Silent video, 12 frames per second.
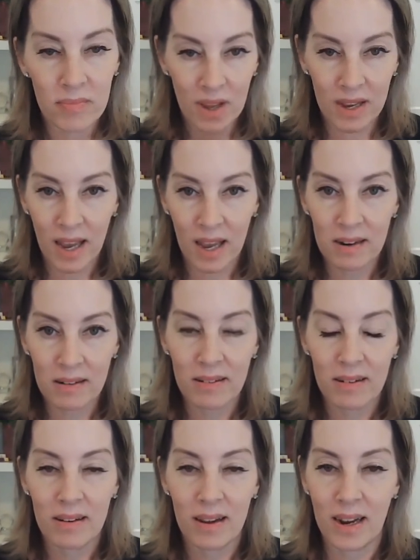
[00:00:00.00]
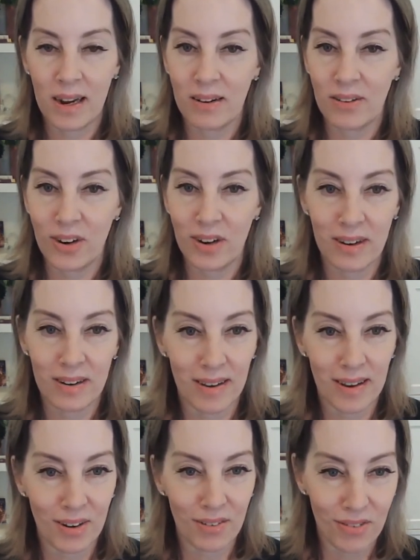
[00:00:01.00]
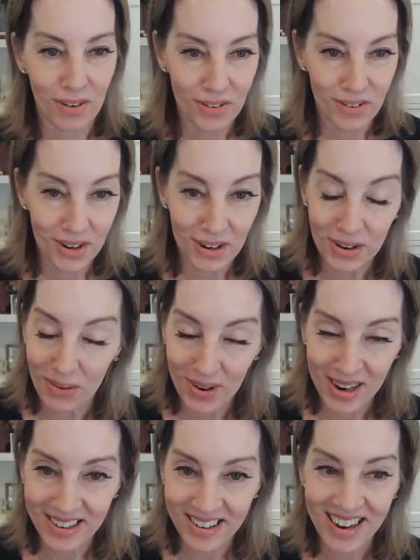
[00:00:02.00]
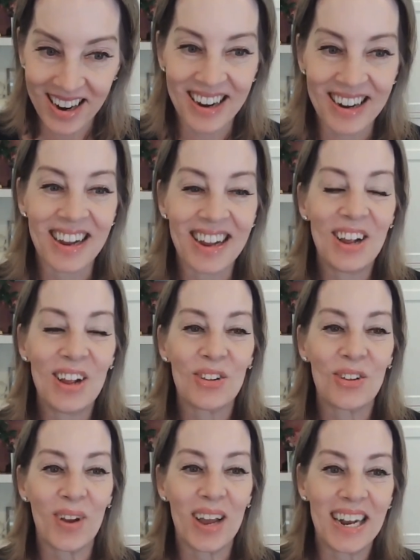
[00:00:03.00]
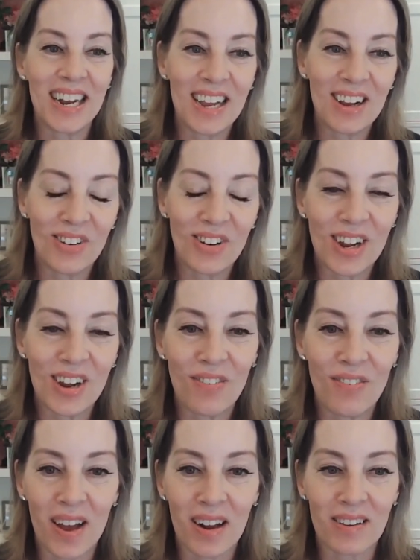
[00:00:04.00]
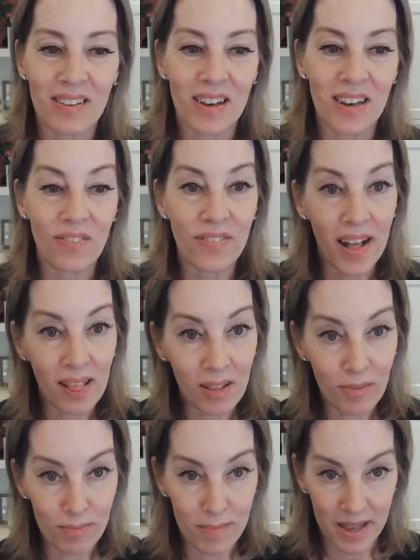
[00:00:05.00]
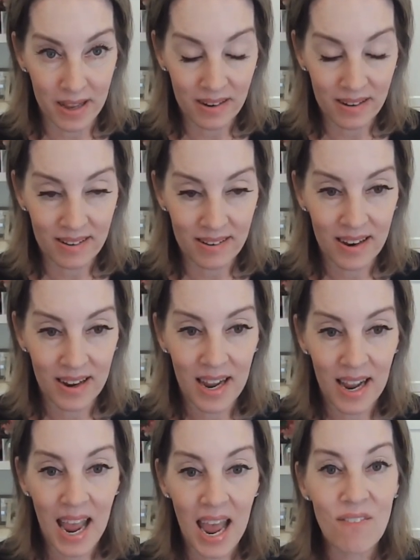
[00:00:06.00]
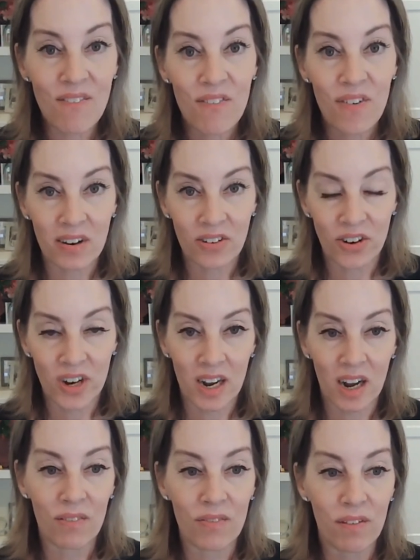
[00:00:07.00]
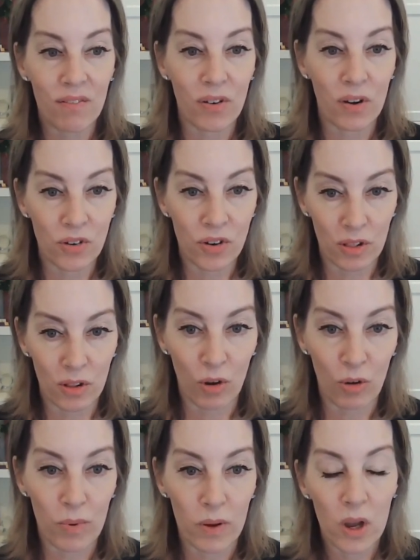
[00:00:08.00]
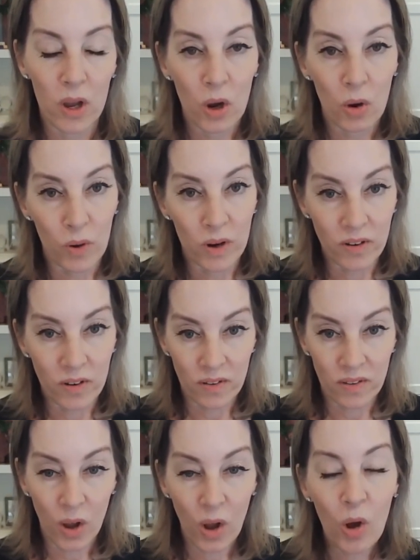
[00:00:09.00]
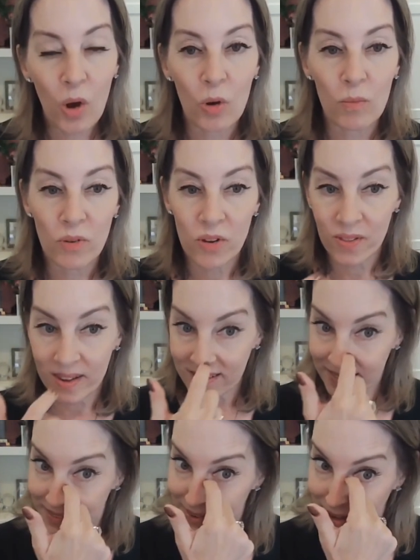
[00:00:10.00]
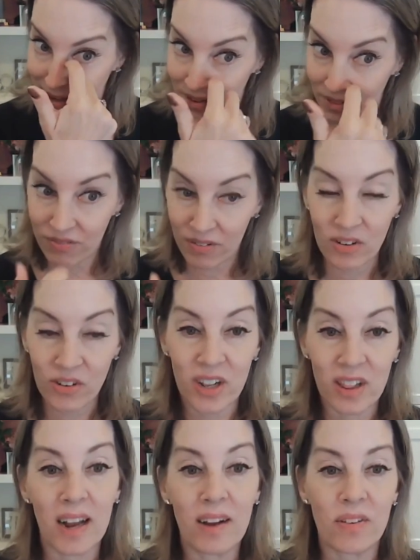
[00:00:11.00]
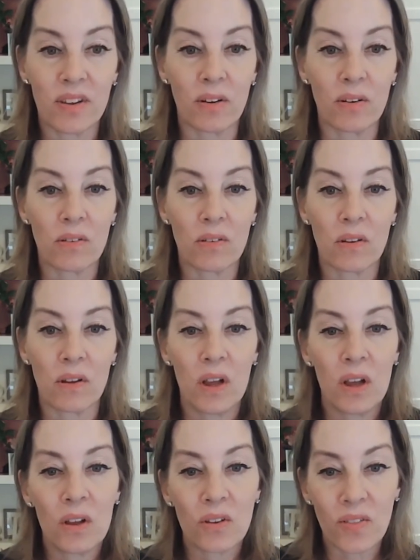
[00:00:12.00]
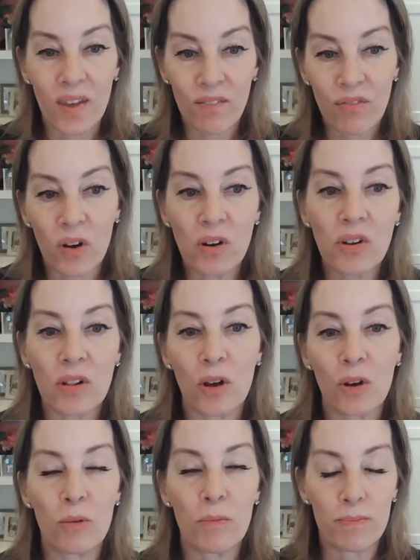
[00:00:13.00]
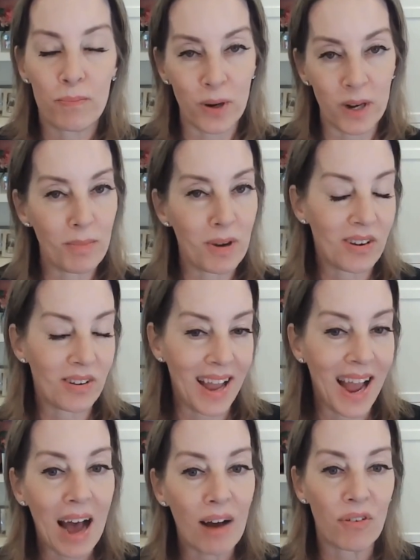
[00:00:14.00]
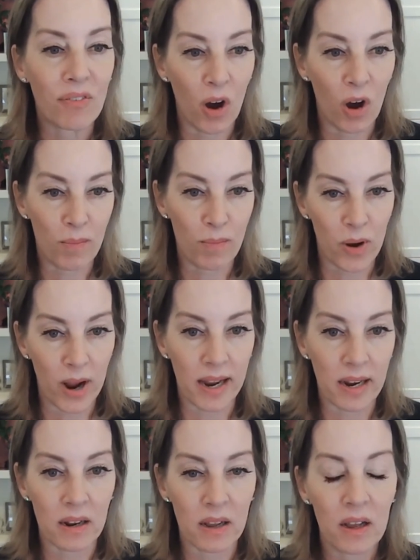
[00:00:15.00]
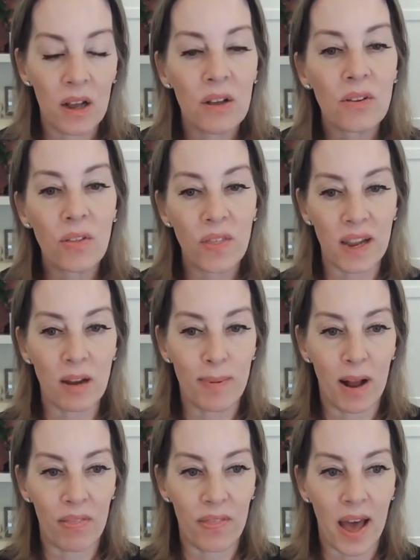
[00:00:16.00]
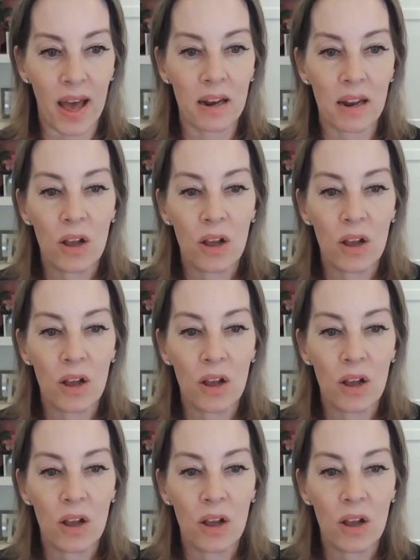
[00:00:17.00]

Again, ADHD and executive functioning go hand in hand. So ADHD affects the development and functioning of that frontal lobe, which is the home to these executive function life skills. So that frontal lobe pretty much is half of our brain. So think about that.